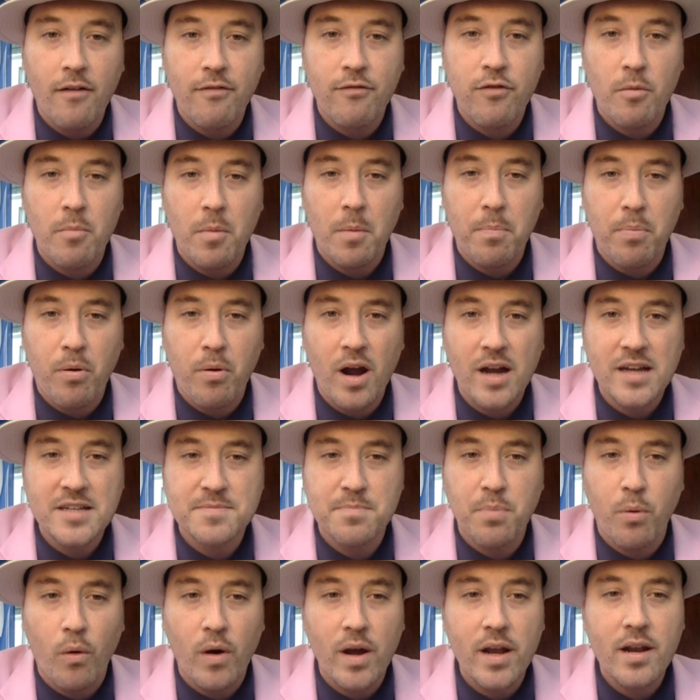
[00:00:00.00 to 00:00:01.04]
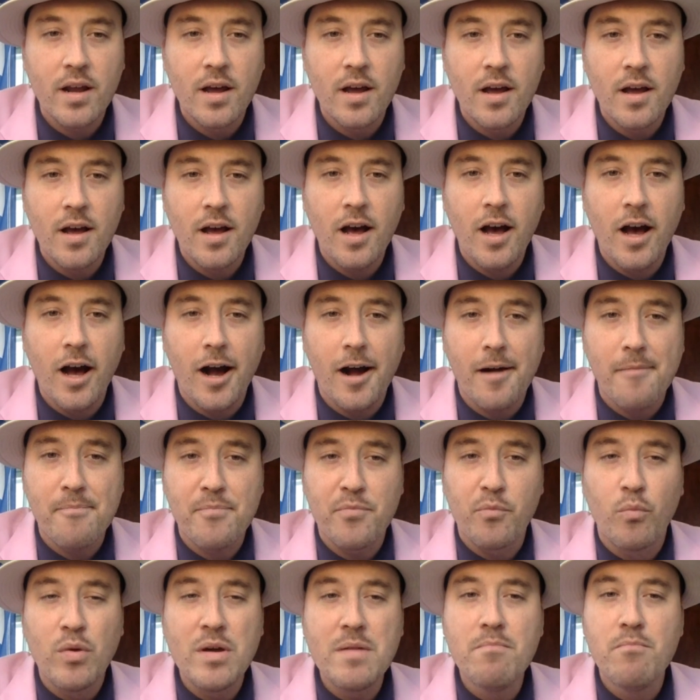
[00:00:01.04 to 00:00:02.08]
from a price point.
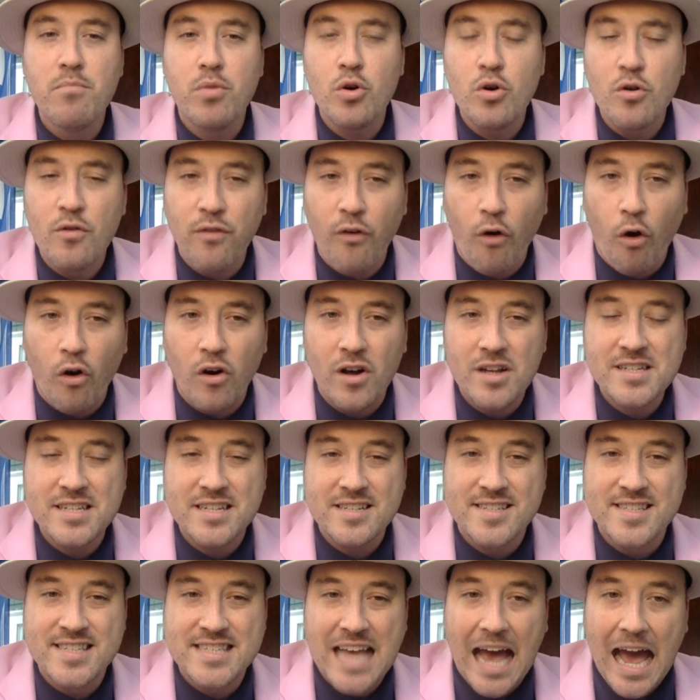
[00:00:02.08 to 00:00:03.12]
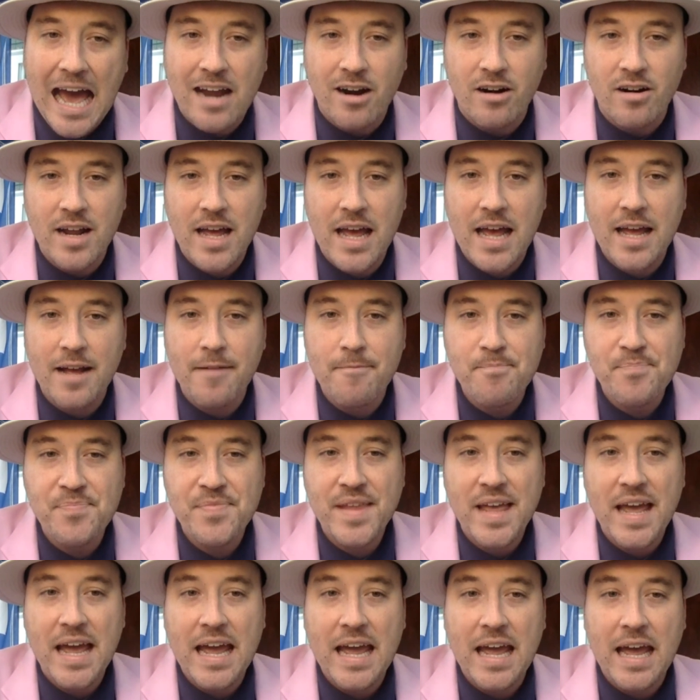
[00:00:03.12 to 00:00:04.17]
We move on to Saturday
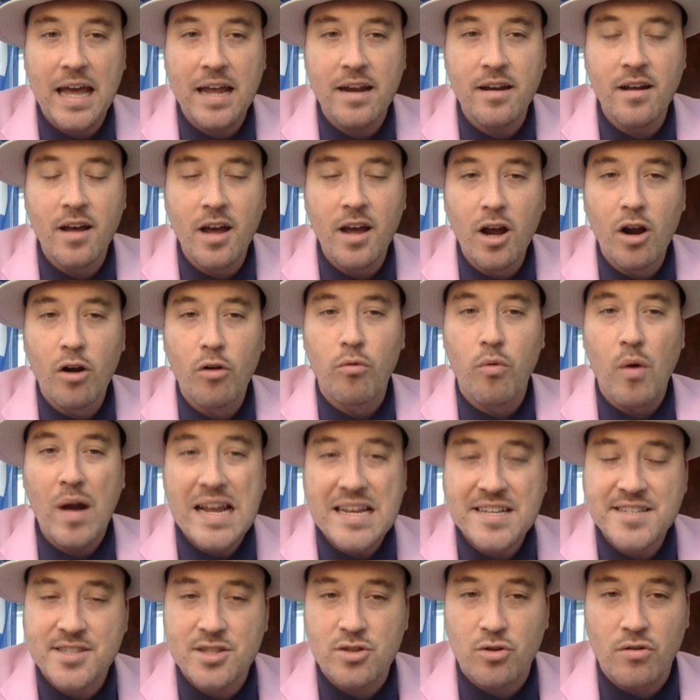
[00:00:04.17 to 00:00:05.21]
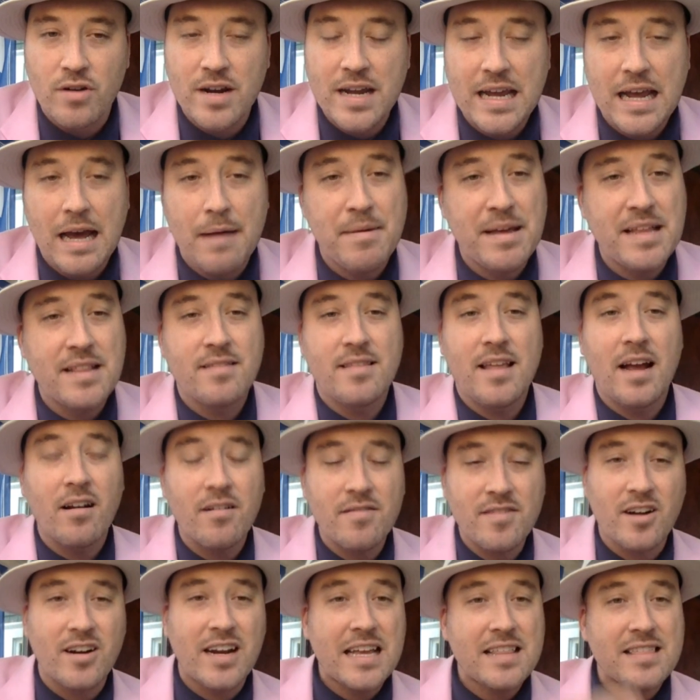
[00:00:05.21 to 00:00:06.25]
and race three. I mean, they're
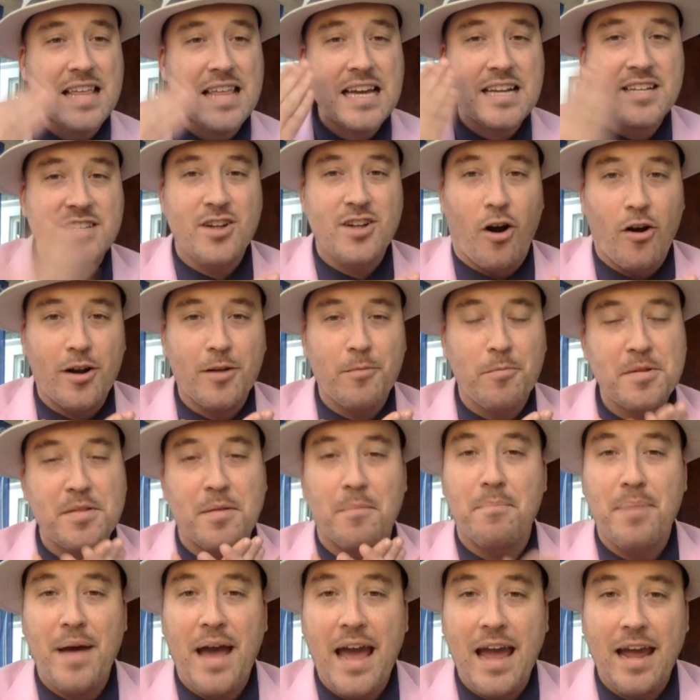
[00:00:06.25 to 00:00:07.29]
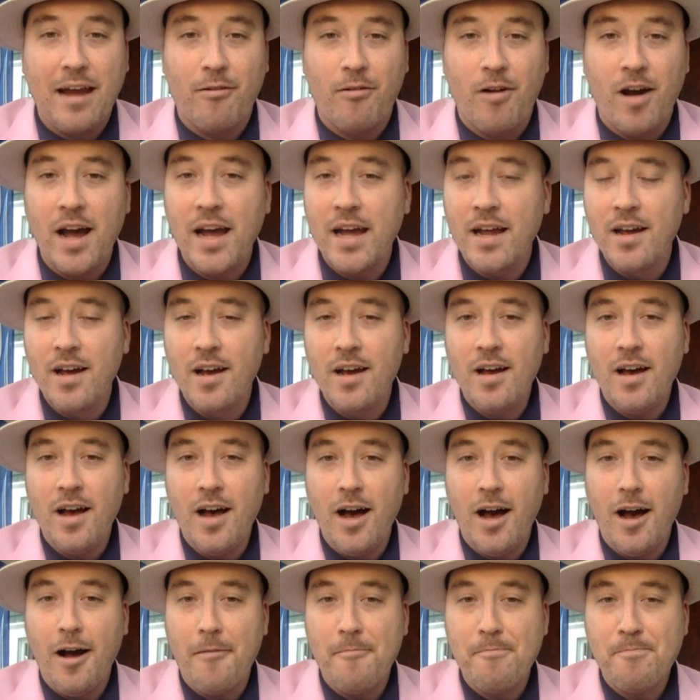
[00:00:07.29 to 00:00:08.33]
getting things started with a bang, right?
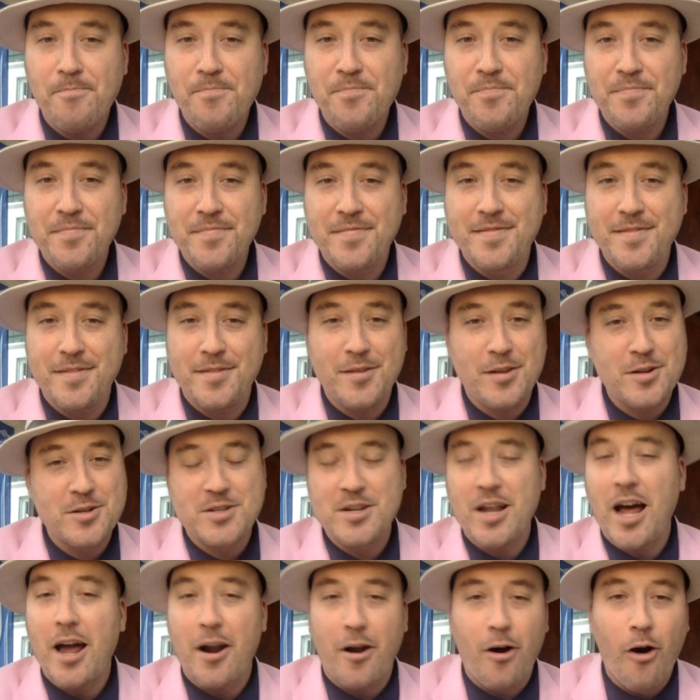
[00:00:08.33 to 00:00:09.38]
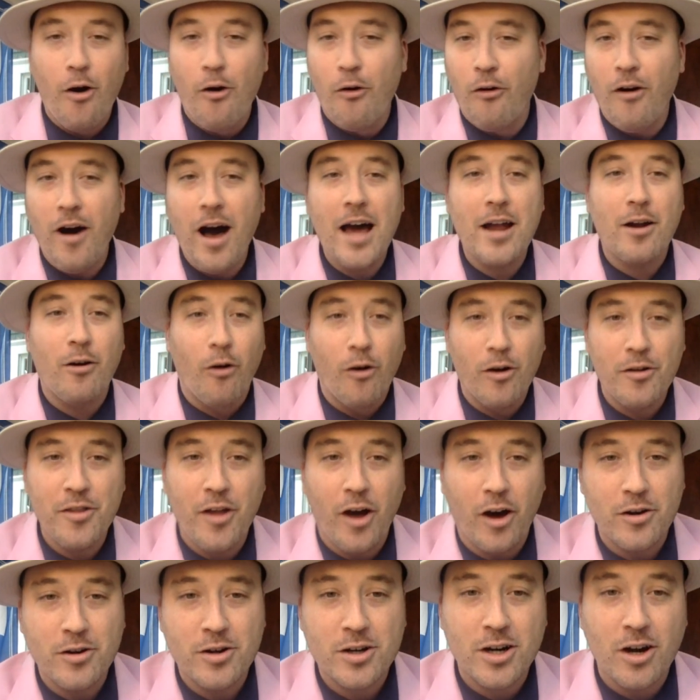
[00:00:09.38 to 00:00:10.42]
There's not a whole lot on the
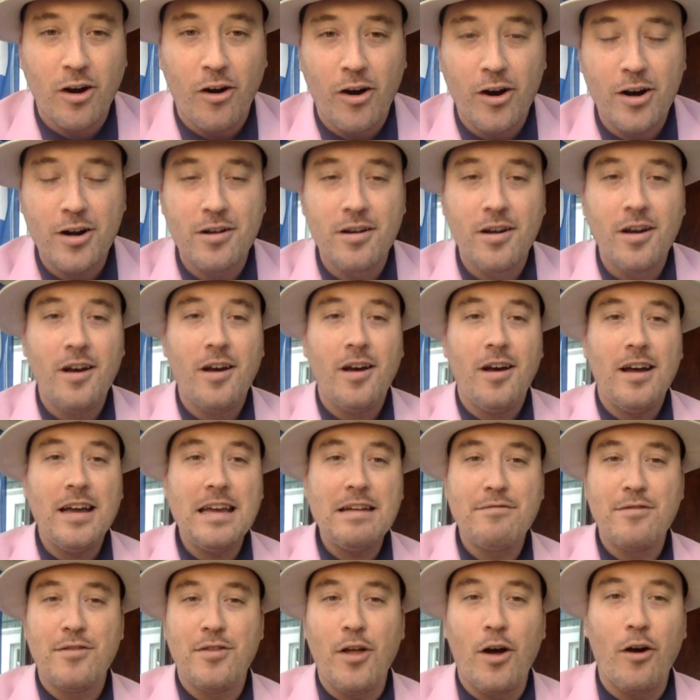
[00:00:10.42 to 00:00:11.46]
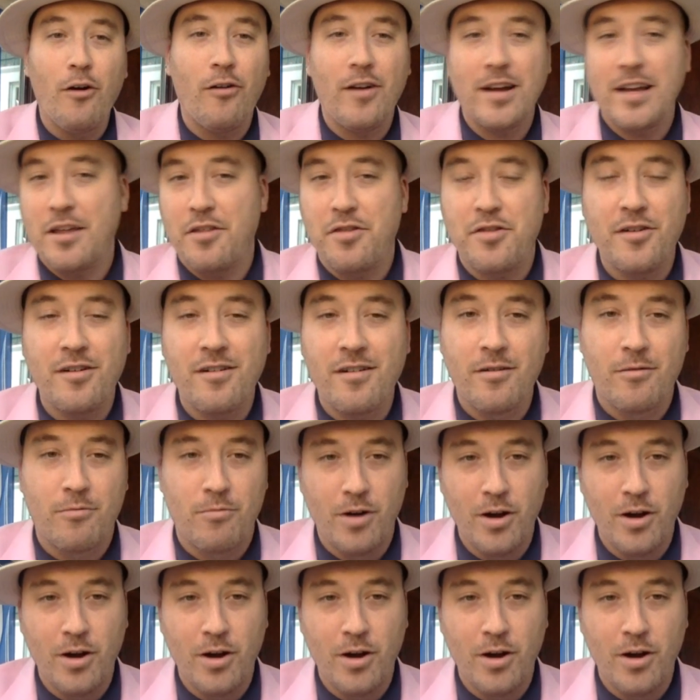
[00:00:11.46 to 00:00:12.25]
undercard, even though like Ethereal